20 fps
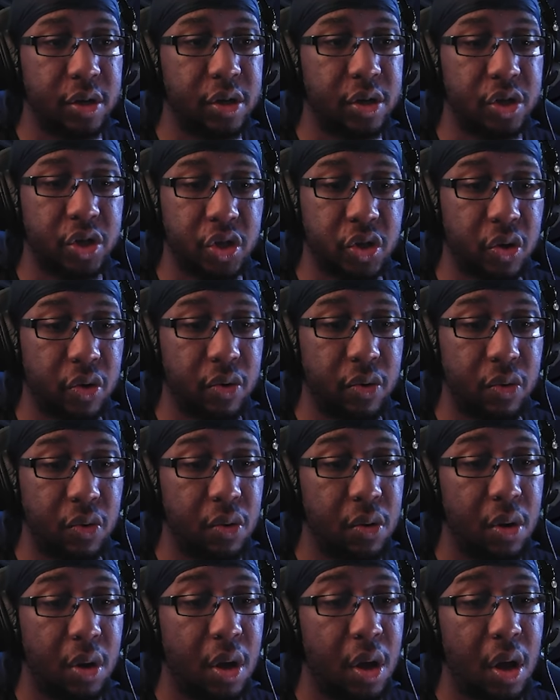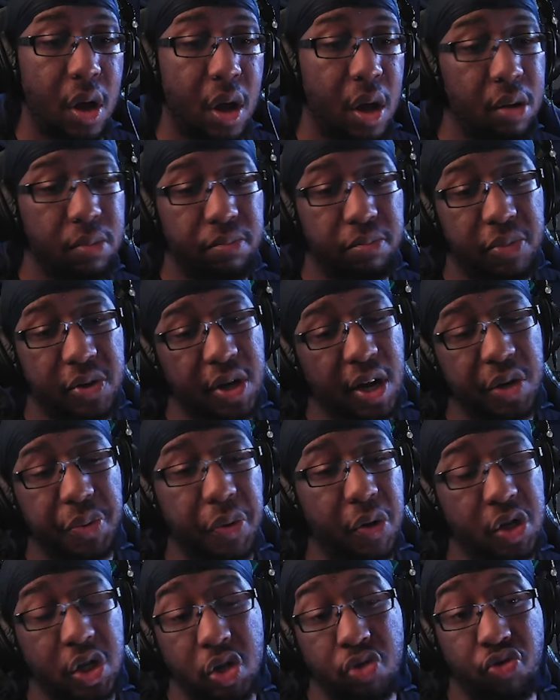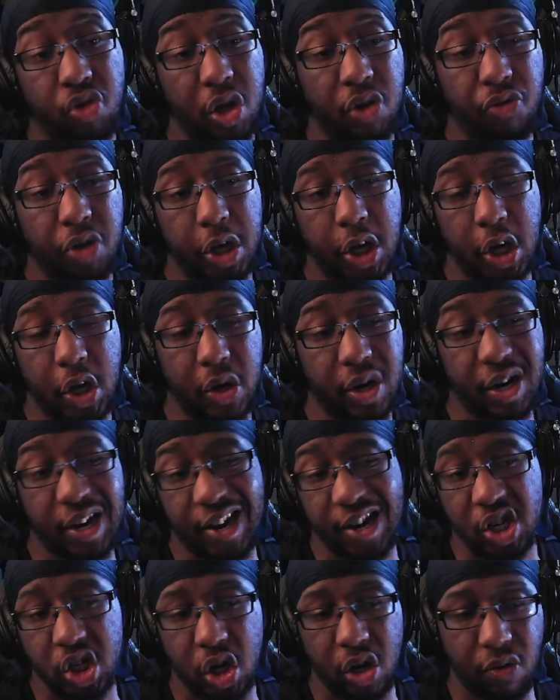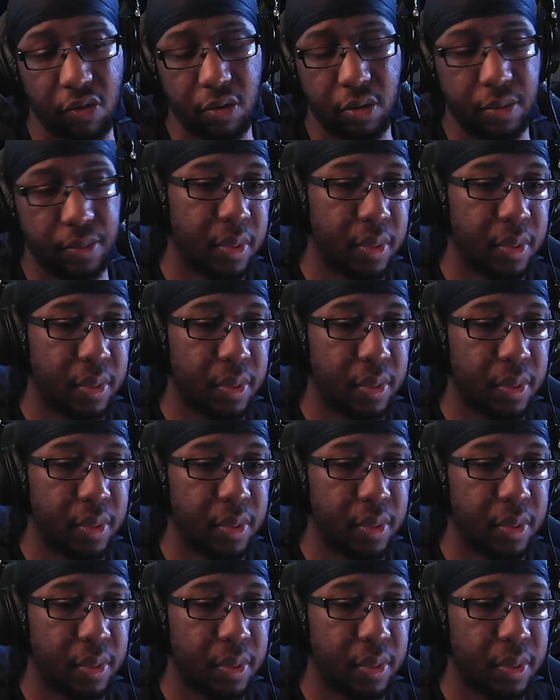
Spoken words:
So Decides Will is just really, really good in general.